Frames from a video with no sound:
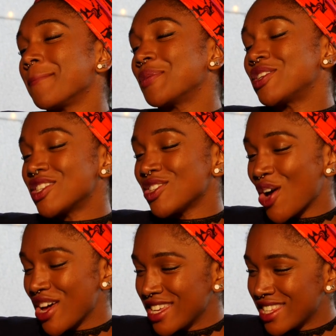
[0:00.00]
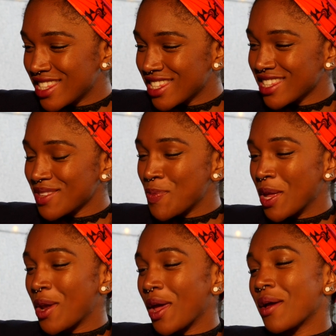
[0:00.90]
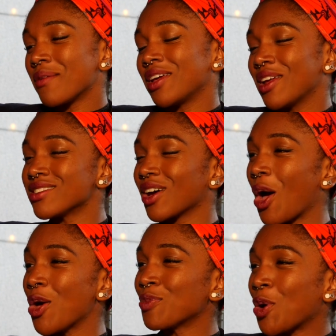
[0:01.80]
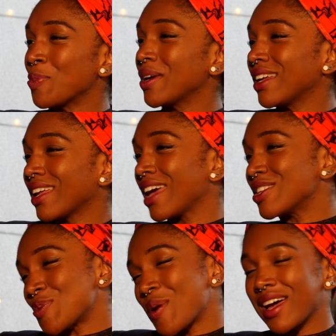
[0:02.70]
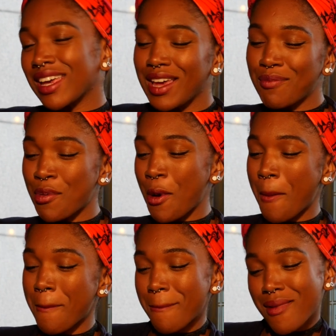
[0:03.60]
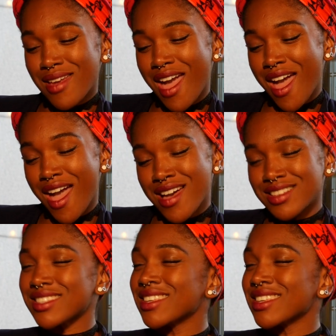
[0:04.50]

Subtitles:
Which is nice. Being, it's like a homecoming, getting to work in Brum. Yes.